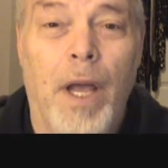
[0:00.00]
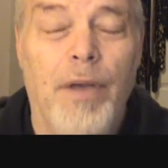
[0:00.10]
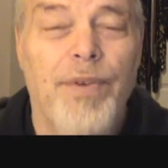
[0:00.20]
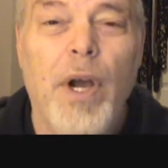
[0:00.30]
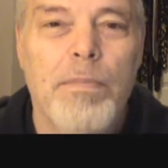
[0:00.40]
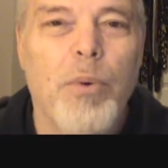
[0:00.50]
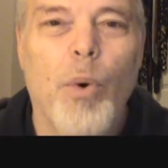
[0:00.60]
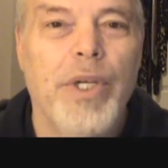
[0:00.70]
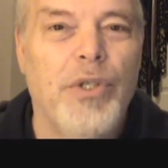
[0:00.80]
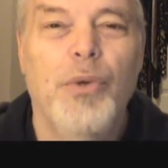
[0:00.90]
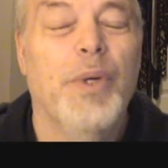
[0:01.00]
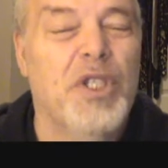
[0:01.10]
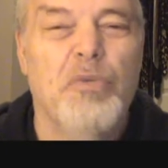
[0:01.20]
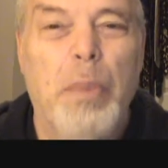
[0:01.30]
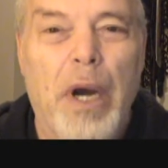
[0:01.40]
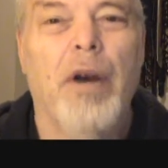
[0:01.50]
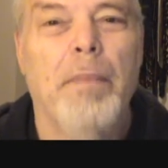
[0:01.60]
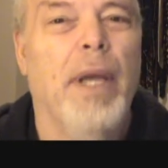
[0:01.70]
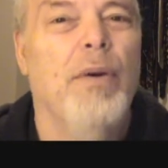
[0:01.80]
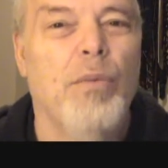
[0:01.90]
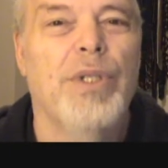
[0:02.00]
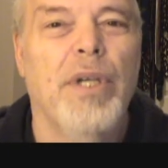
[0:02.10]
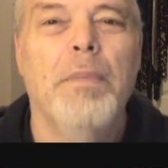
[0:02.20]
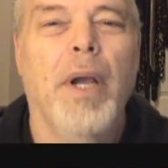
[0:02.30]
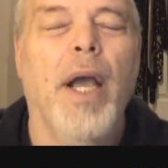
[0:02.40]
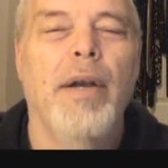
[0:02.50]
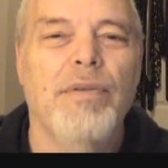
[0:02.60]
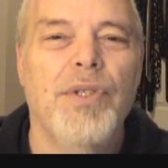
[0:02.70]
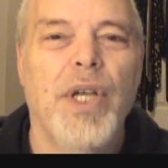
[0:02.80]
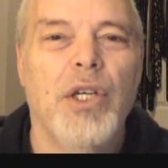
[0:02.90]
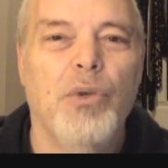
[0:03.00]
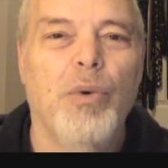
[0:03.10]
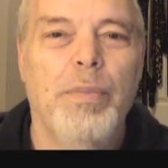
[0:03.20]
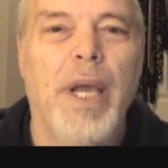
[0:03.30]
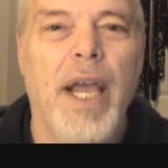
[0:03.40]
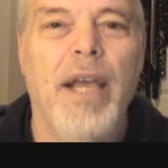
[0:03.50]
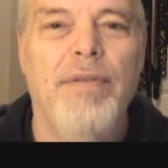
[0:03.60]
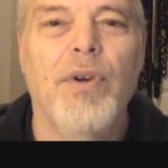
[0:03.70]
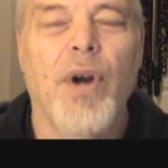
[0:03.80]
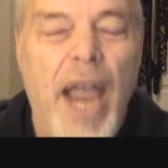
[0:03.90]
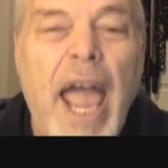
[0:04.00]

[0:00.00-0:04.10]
of young boys who experiment with some kind of sexual behavior